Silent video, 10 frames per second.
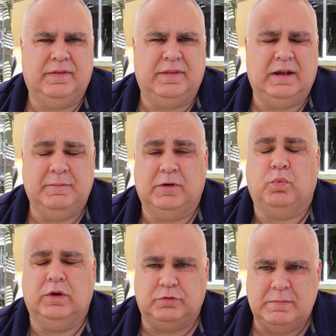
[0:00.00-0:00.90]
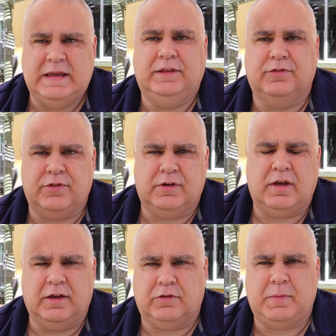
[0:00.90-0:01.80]
limit, which means that
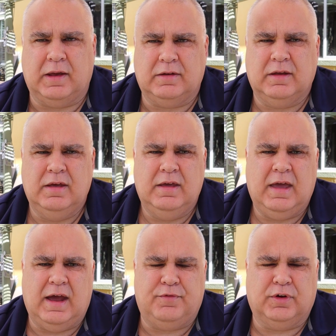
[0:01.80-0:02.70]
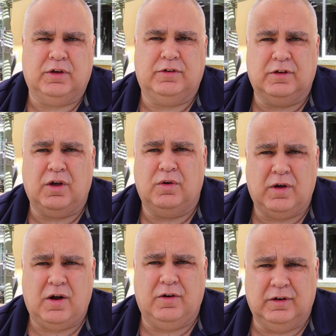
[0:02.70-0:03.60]
I expect Africa to go
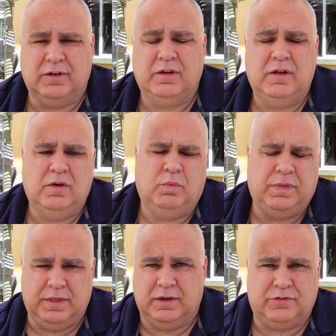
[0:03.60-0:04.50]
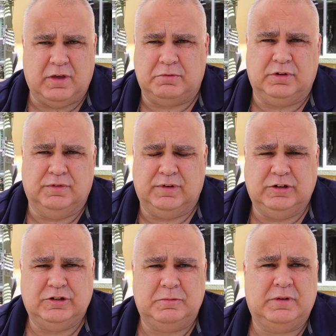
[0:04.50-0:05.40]
current, with the exception of
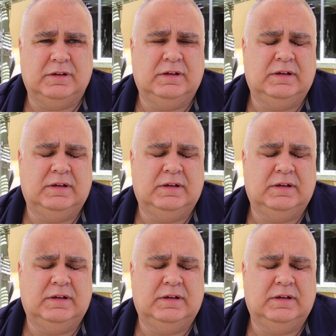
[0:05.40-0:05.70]
Egypt.